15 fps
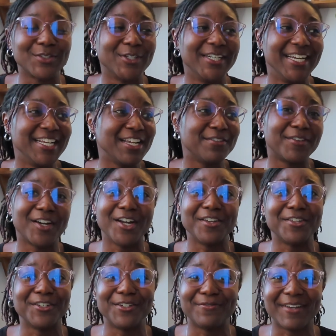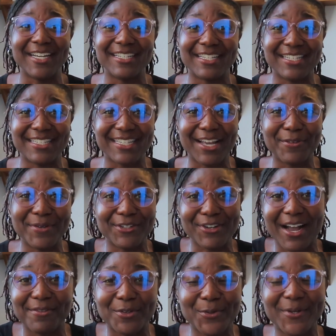or any of our other devices that we
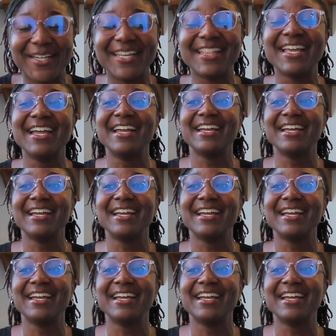travel with.